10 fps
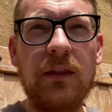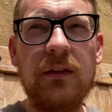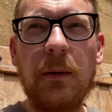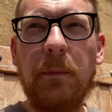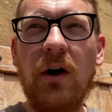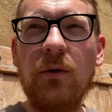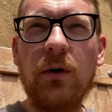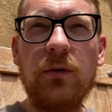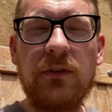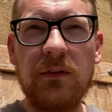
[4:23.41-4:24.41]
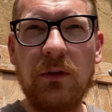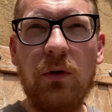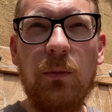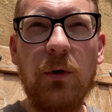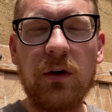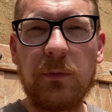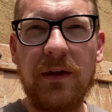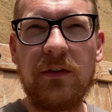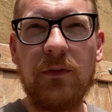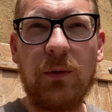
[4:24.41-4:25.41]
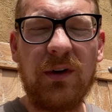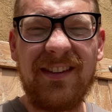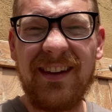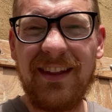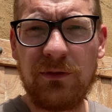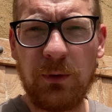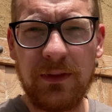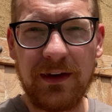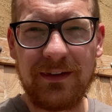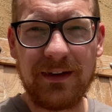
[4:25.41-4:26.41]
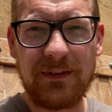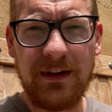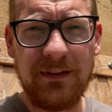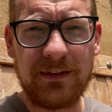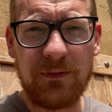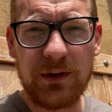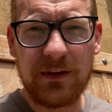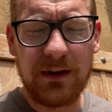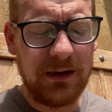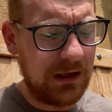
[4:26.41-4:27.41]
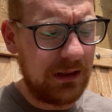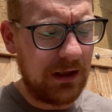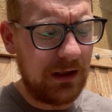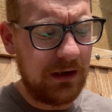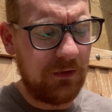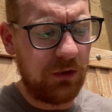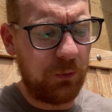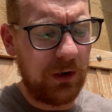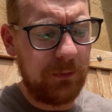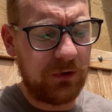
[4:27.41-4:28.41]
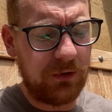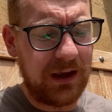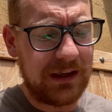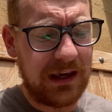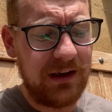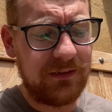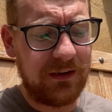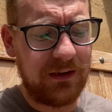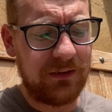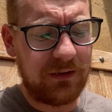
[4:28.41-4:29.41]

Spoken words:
Then the pot roast is a little more expensive. I want to say that's around like $16, $17, and then the ribs are like $18.